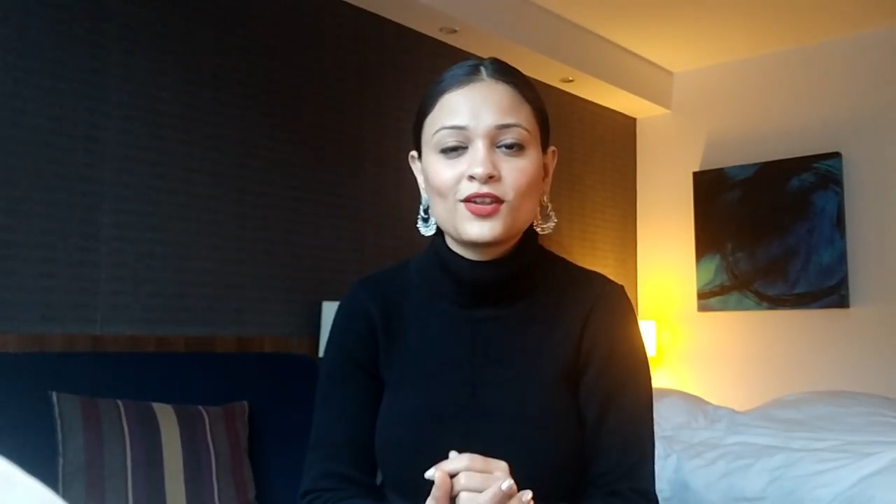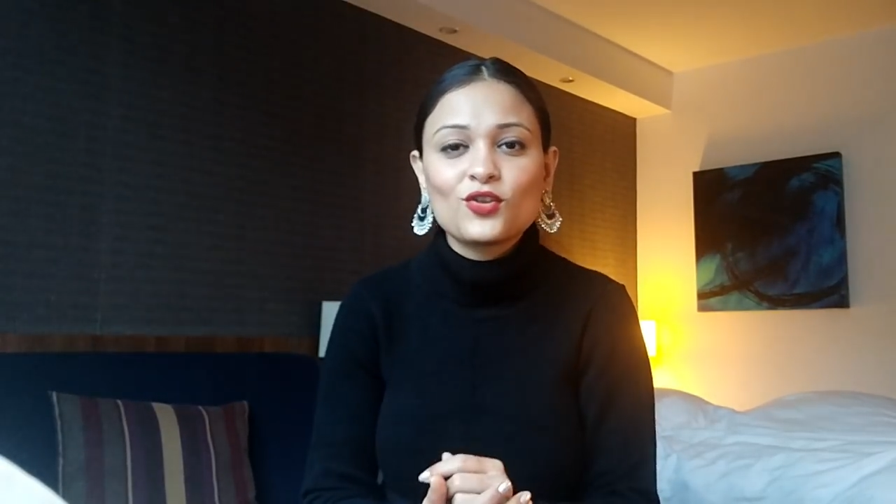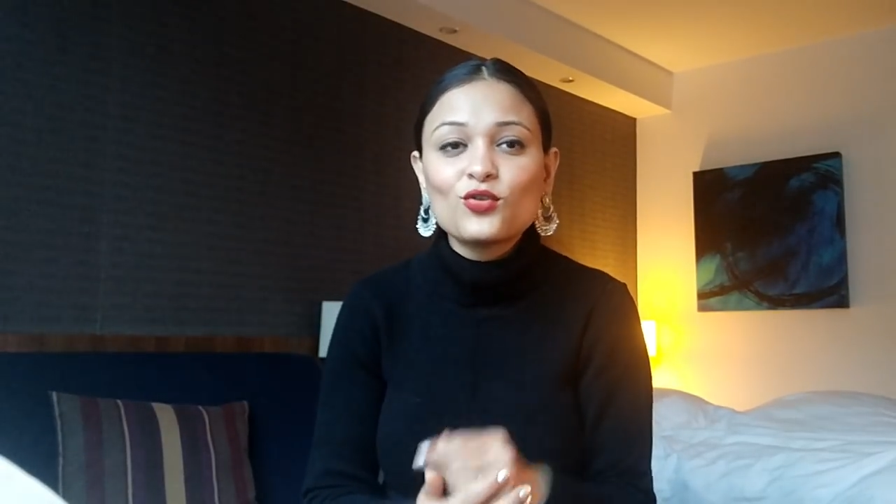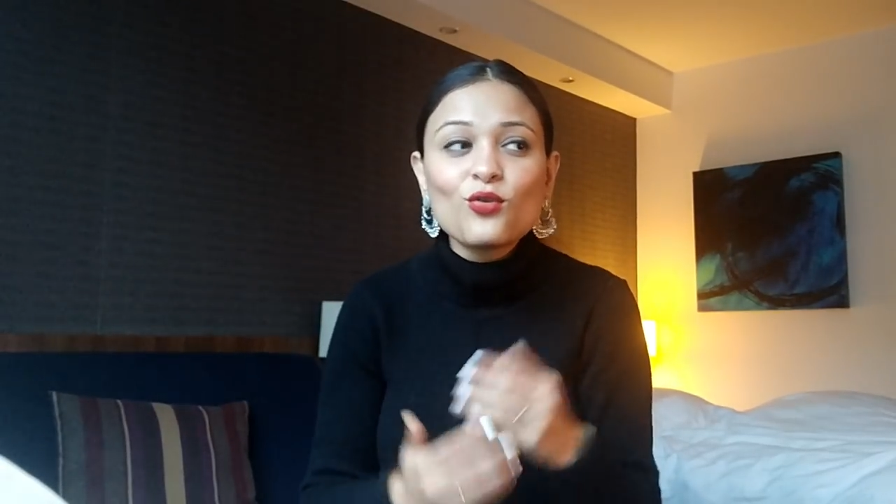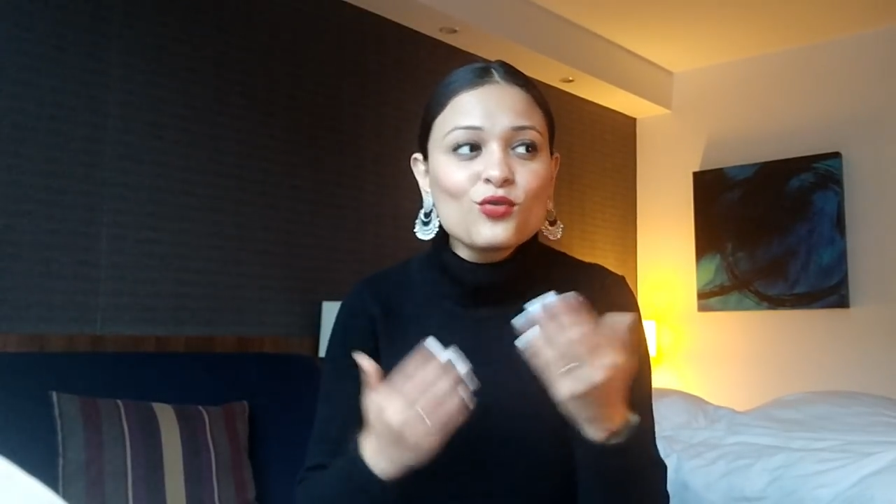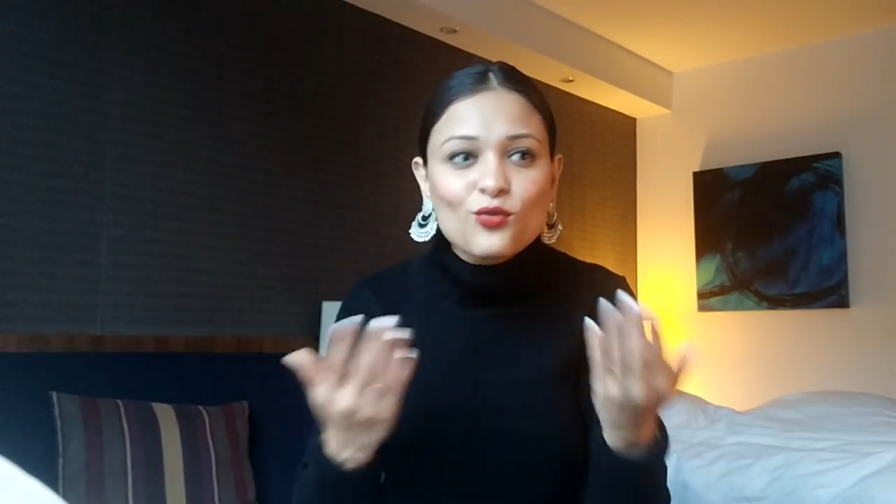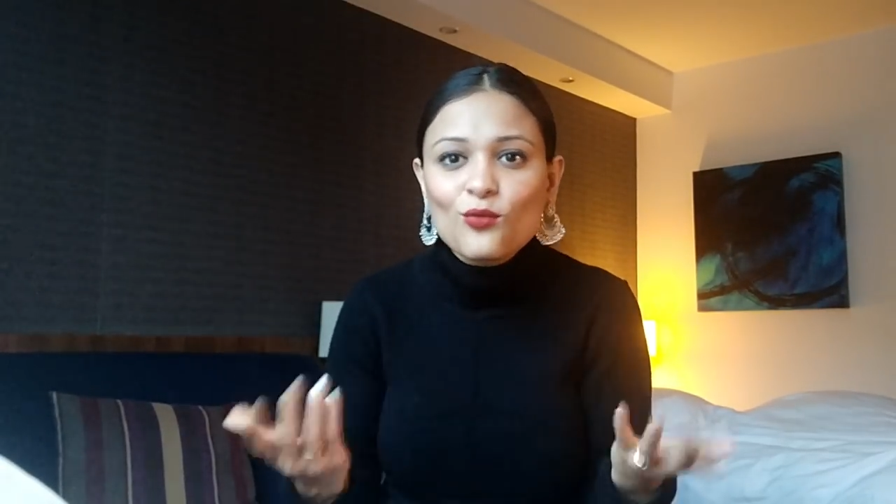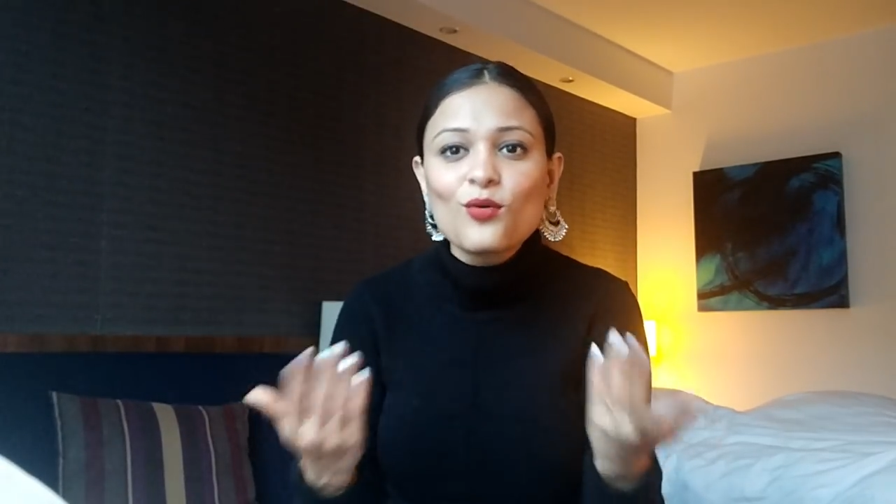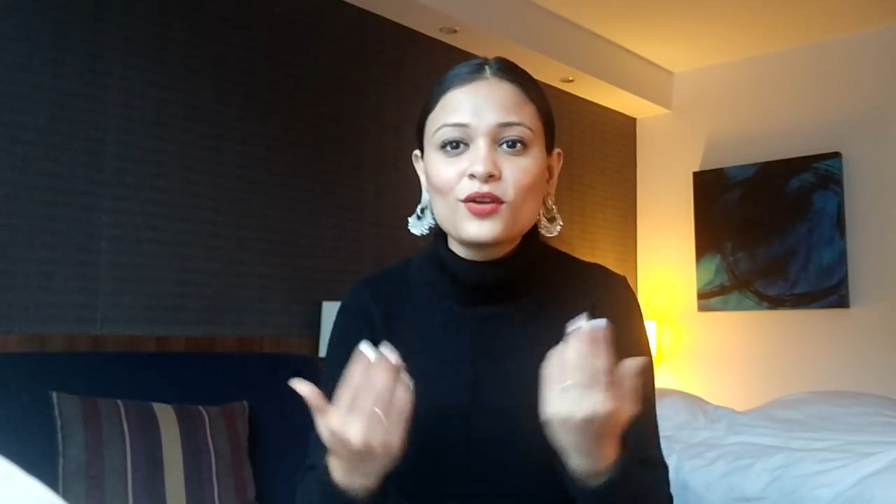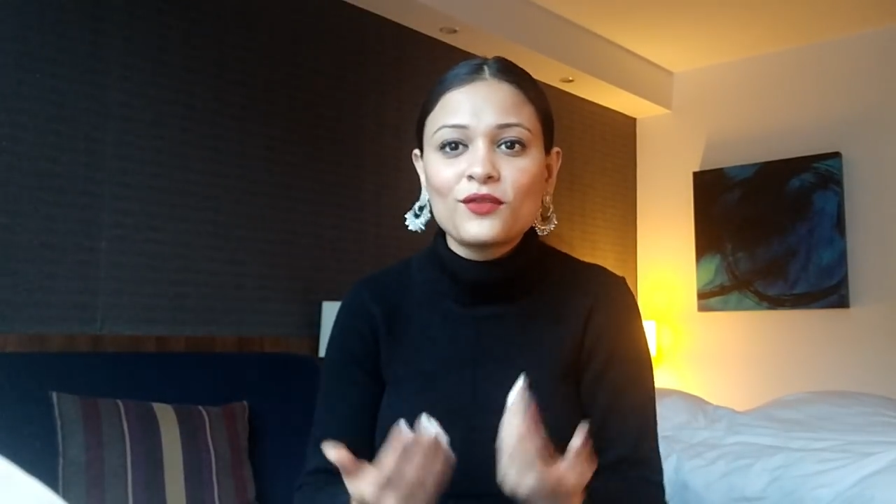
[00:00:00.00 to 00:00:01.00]
You don't
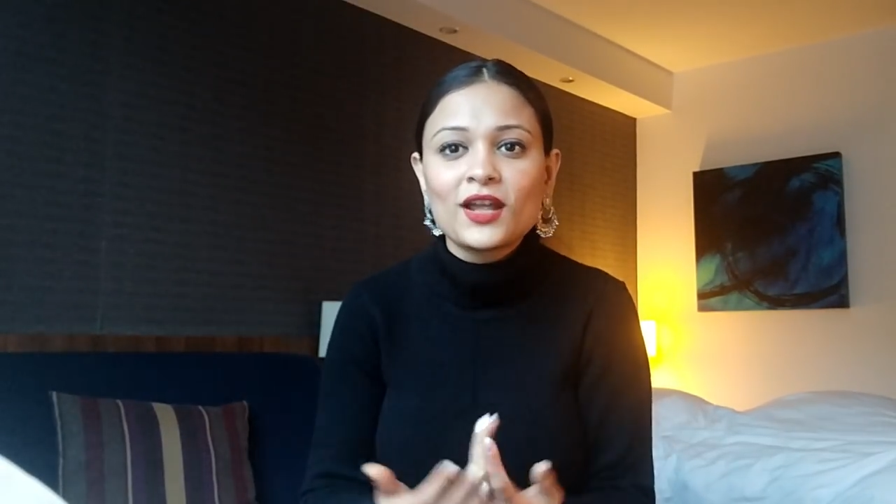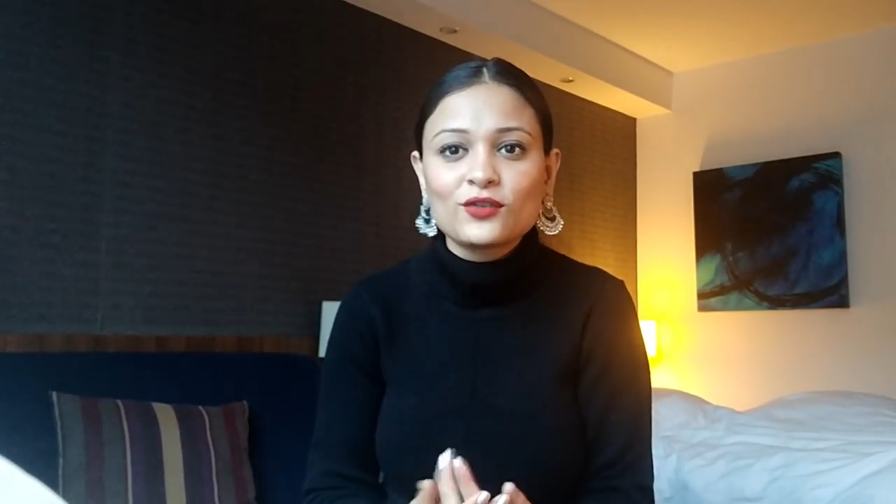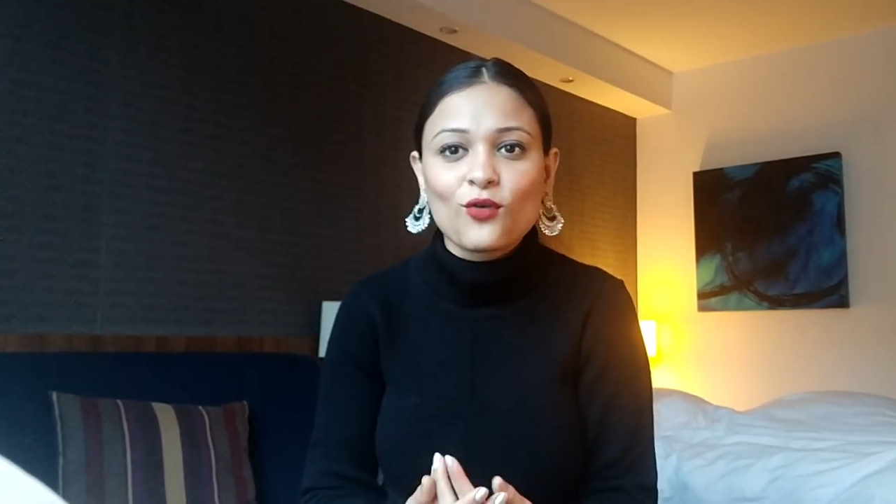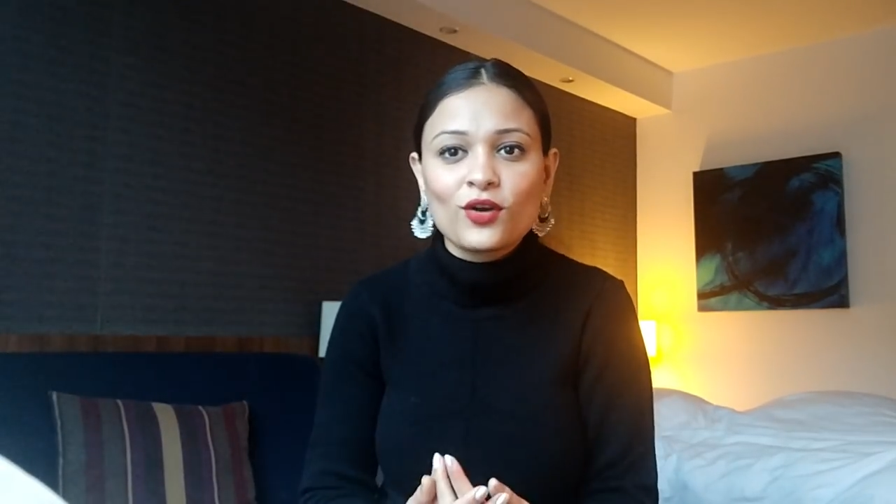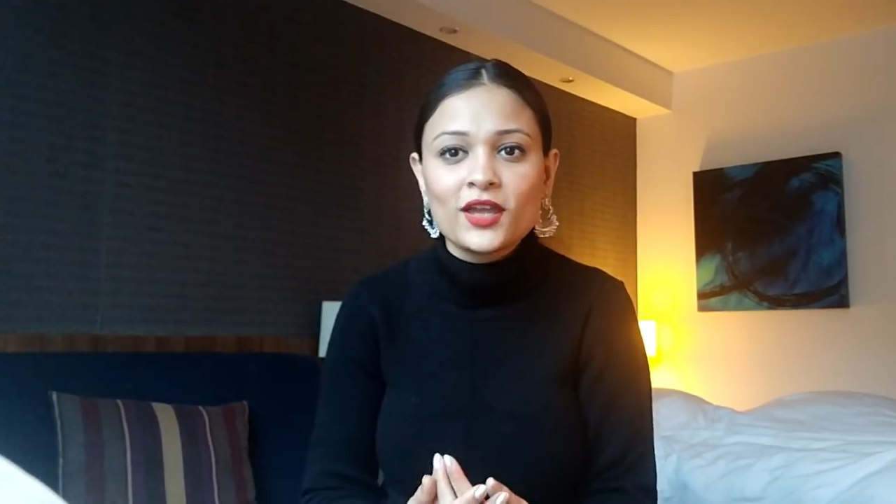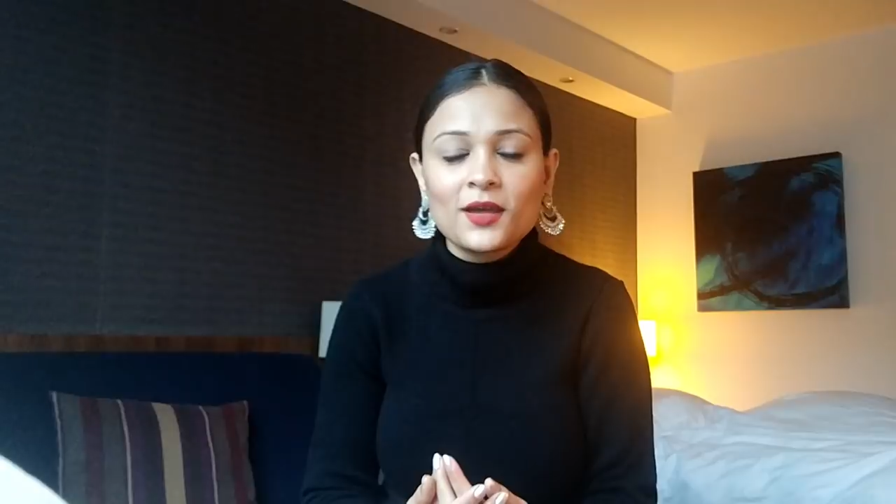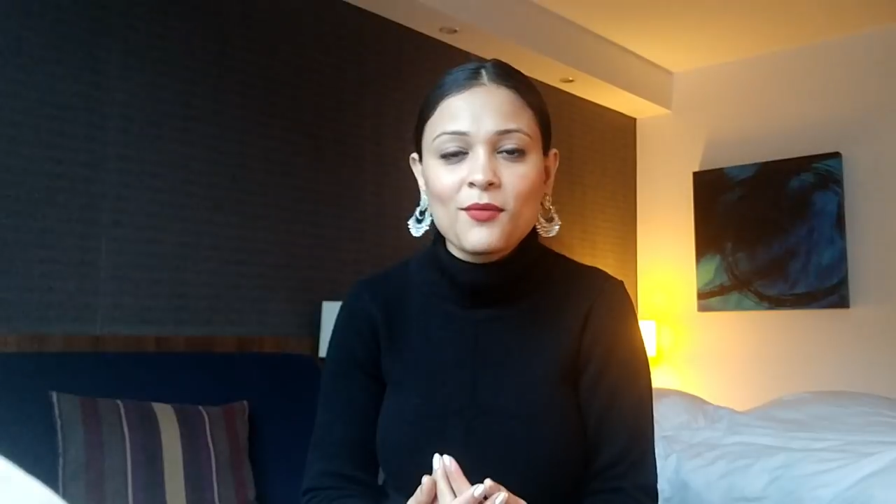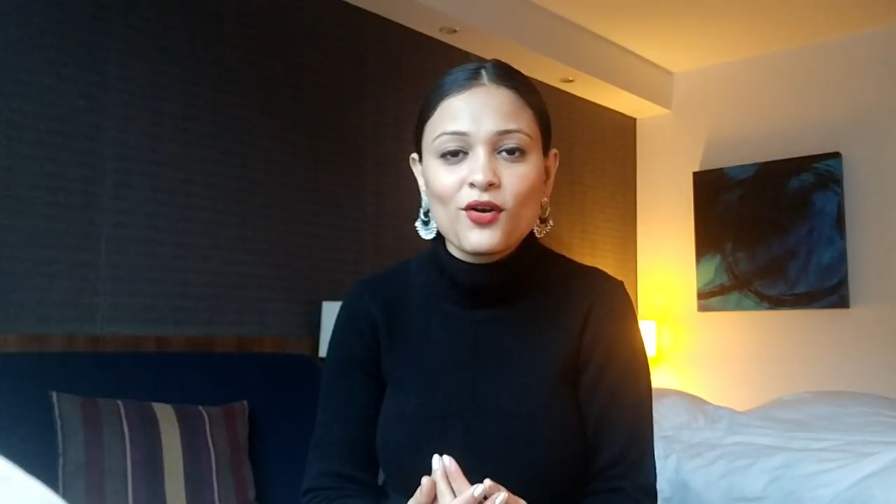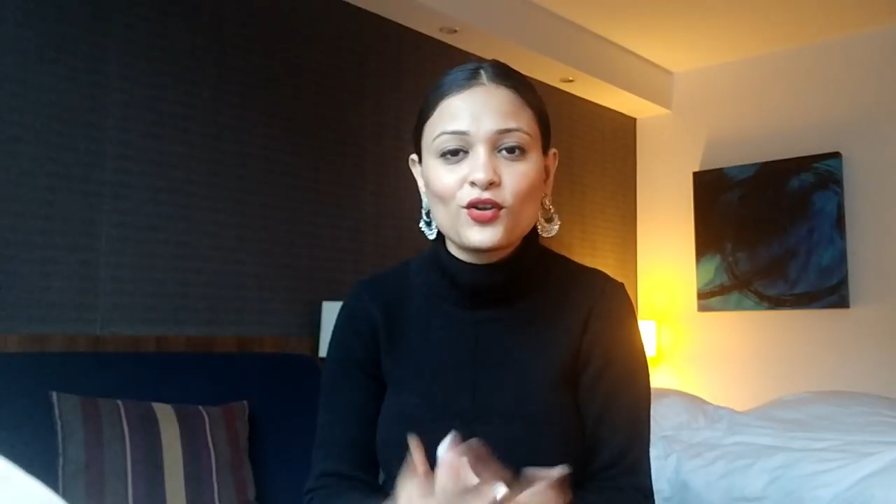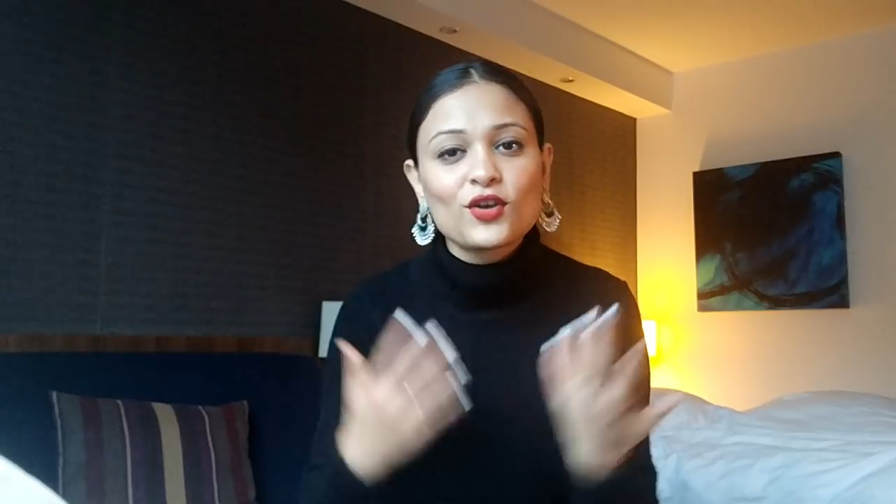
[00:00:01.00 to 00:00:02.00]
know what we are talking about.